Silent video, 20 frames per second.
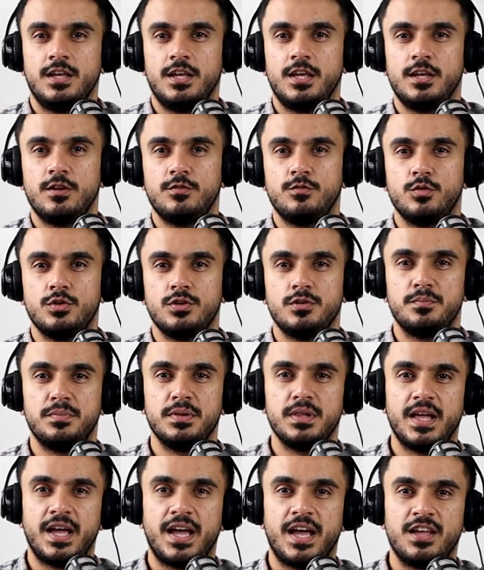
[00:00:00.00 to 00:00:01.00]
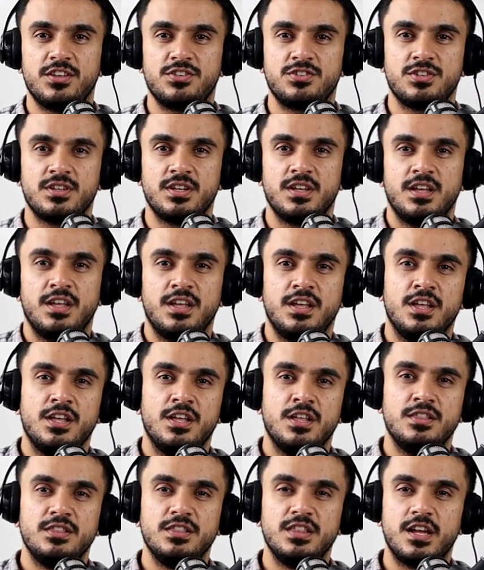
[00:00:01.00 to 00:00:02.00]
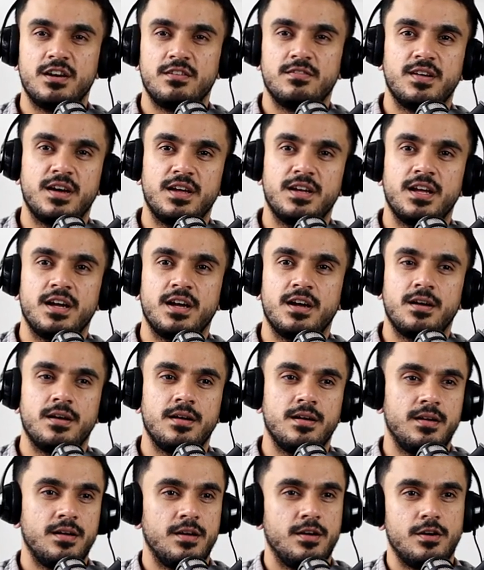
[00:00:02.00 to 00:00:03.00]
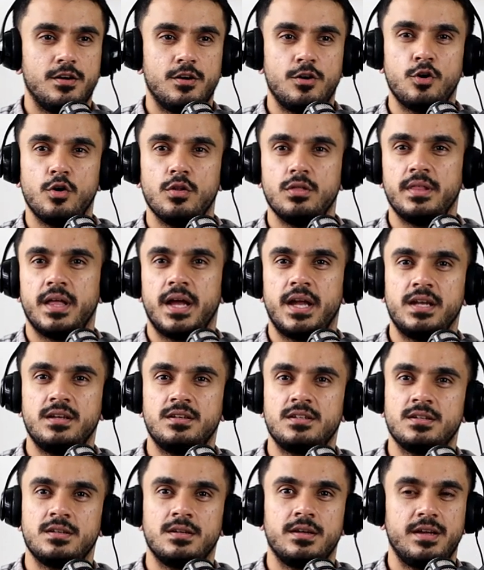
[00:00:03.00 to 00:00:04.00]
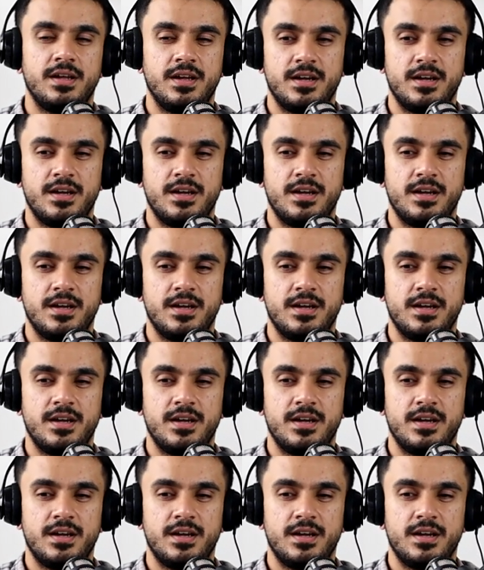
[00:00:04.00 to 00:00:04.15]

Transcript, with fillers: He would blast Nirvana all night.